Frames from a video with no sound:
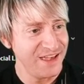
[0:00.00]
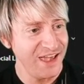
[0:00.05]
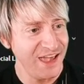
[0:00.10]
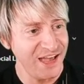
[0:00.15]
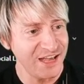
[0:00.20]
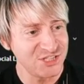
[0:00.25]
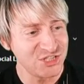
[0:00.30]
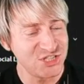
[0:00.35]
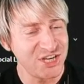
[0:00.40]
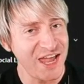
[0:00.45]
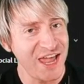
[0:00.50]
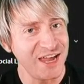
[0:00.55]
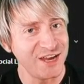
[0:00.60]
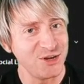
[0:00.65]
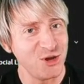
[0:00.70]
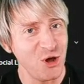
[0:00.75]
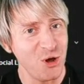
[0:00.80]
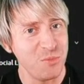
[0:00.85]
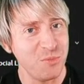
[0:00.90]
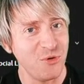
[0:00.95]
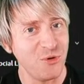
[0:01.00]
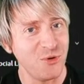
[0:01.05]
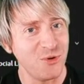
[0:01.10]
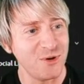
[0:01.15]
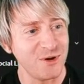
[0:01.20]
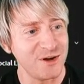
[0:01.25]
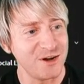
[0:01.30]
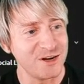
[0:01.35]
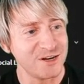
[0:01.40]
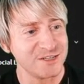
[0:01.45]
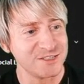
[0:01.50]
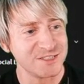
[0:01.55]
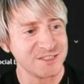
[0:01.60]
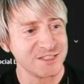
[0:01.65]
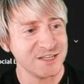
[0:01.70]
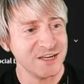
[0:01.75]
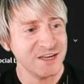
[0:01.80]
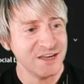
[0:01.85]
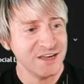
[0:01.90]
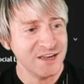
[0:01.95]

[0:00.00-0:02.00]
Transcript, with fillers: Hashtag no pores.